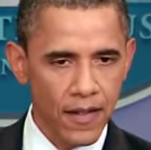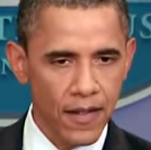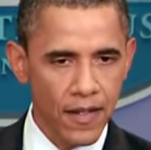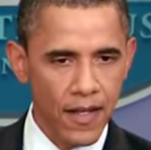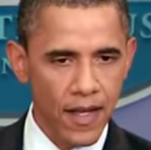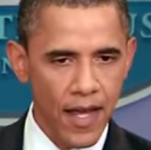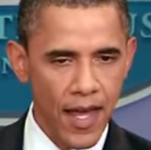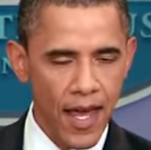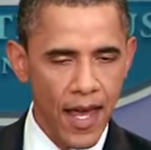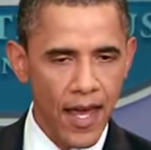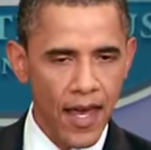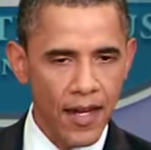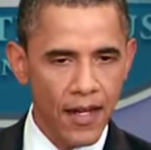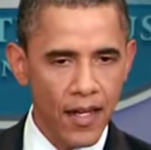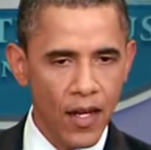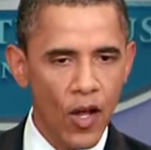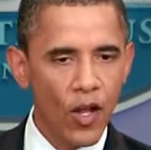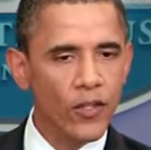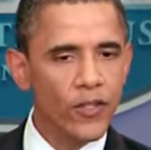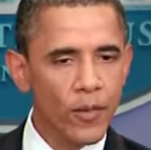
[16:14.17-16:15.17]
And
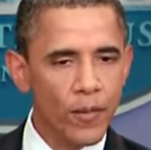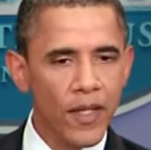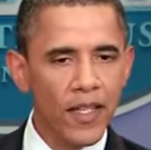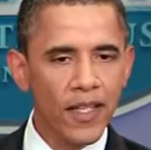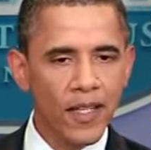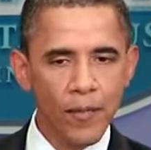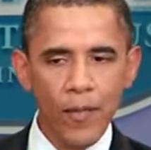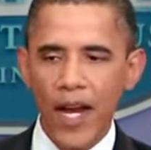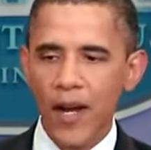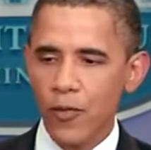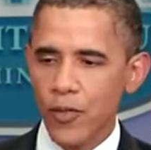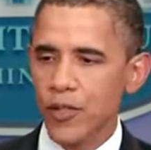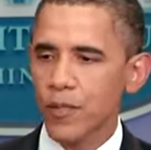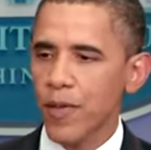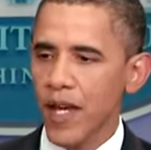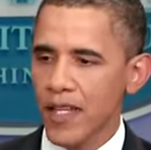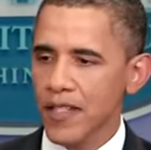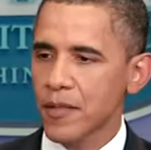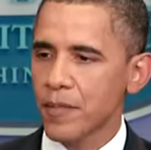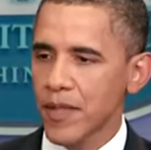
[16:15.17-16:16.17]
ultimately, my
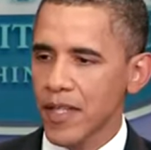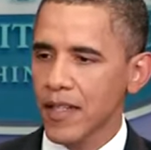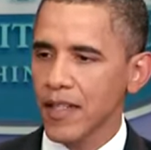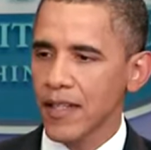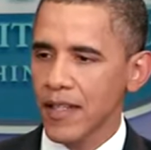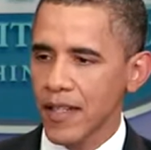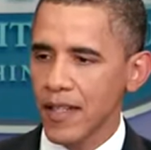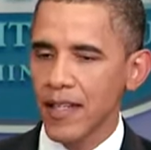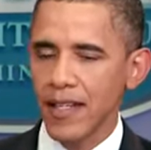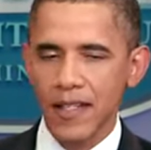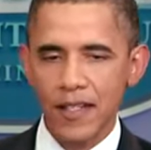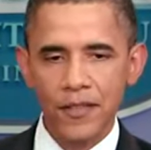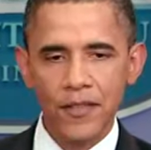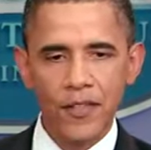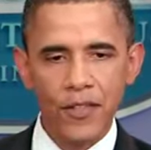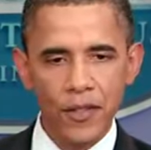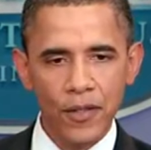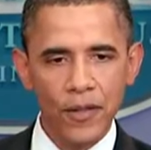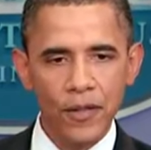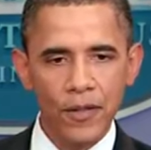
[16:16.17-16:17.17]
responsibility is
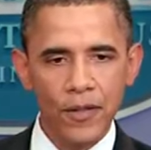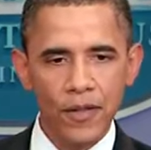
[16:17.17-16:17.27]
to